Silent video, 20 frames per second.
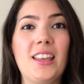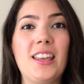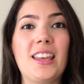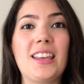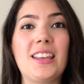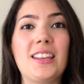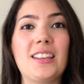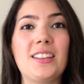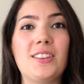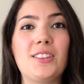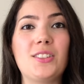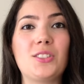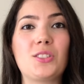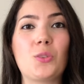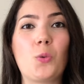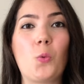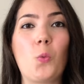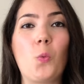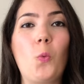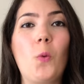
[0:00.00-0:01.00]

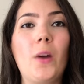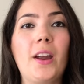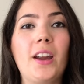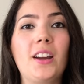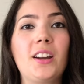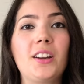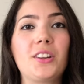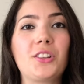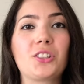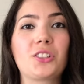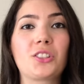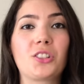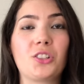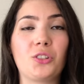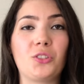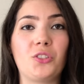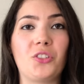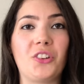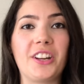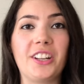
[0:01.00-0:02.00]
is where your
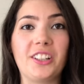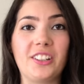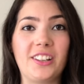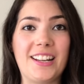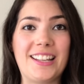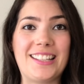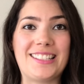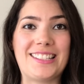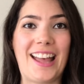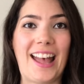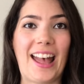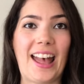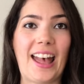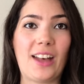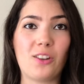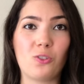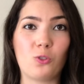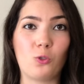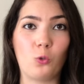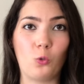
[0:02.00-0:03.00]
career is
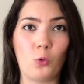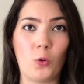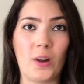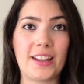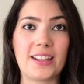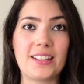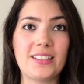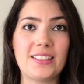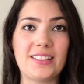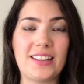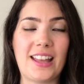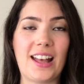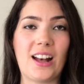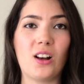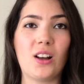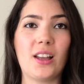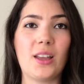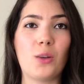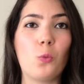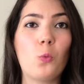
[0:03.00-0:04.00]
at right
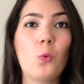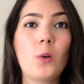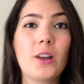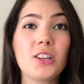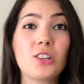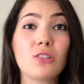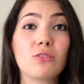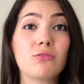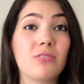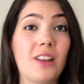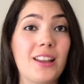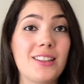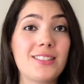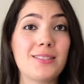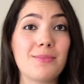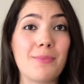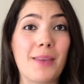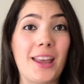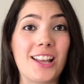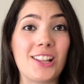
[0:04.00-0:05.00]
now and what your
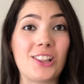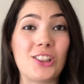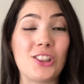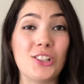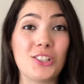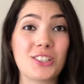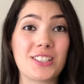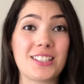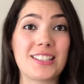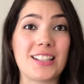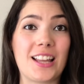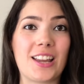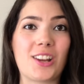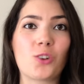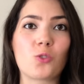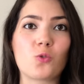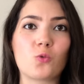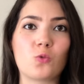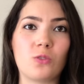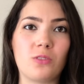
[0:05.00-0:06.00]
resume looks
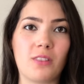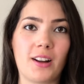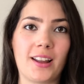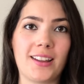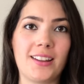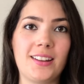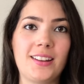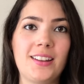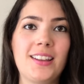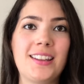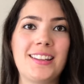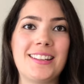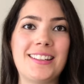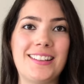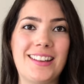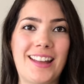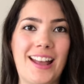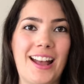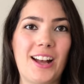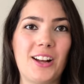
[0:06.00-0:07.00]
like right
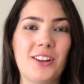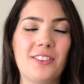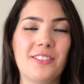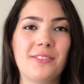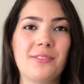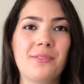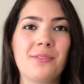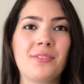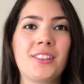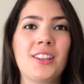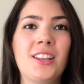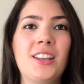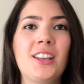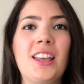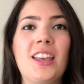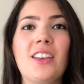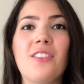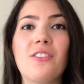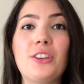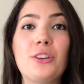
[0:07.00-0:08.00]
now.
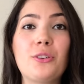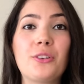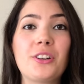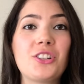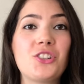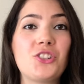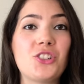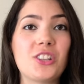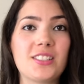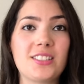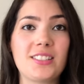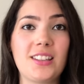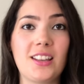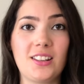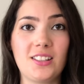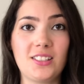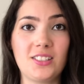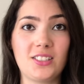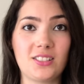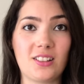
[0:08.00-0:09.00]
If you are just
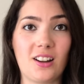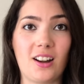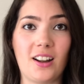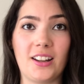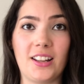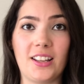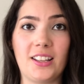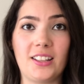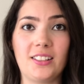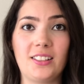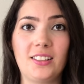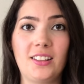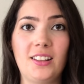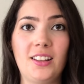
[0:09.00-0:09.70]
getting started,